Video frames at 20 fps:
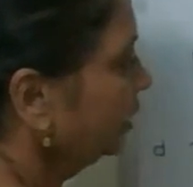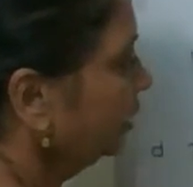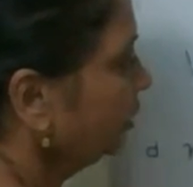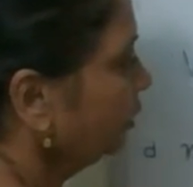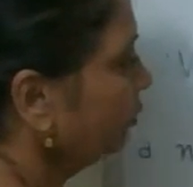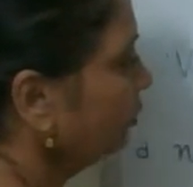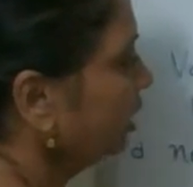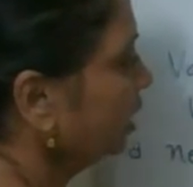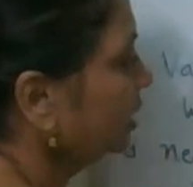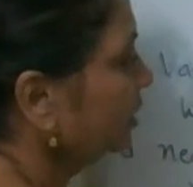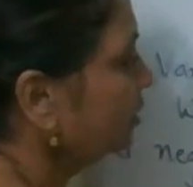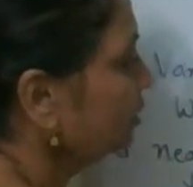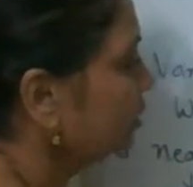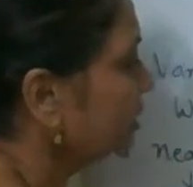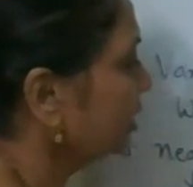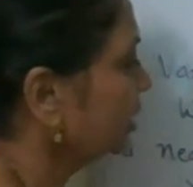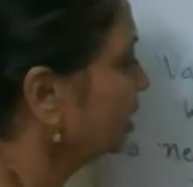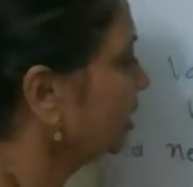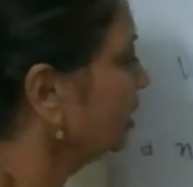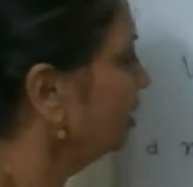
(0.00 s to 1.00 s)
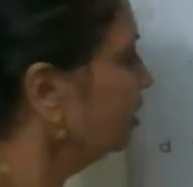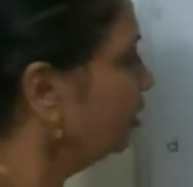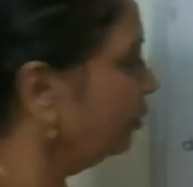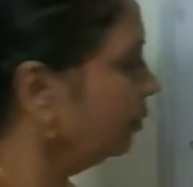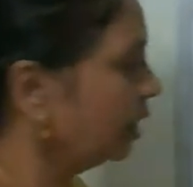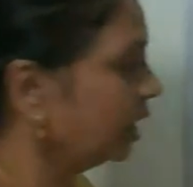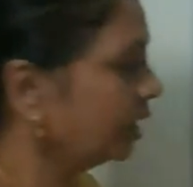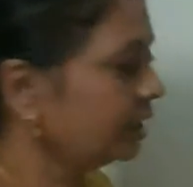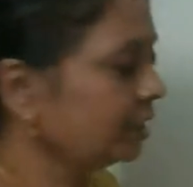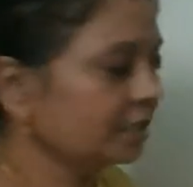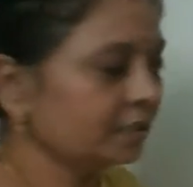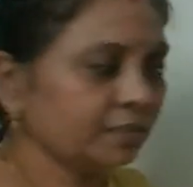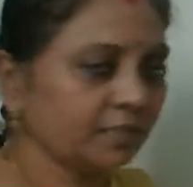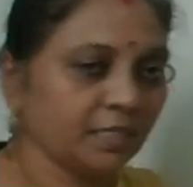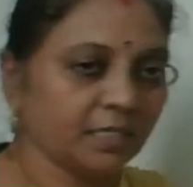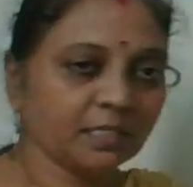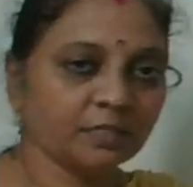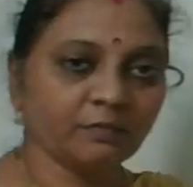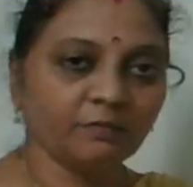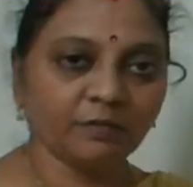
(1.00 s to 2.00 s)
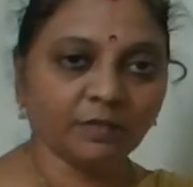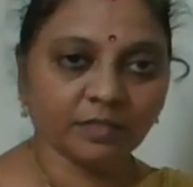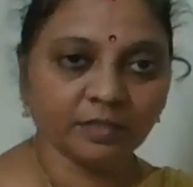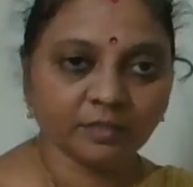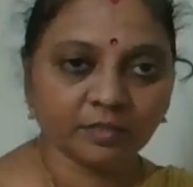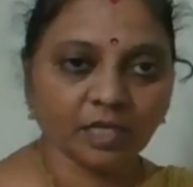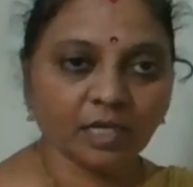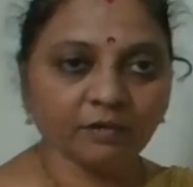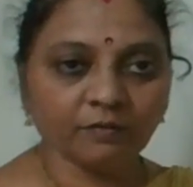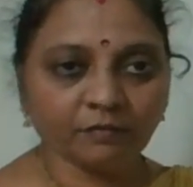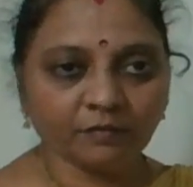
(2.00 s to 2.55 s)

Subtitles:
You cannot say Varanasi is further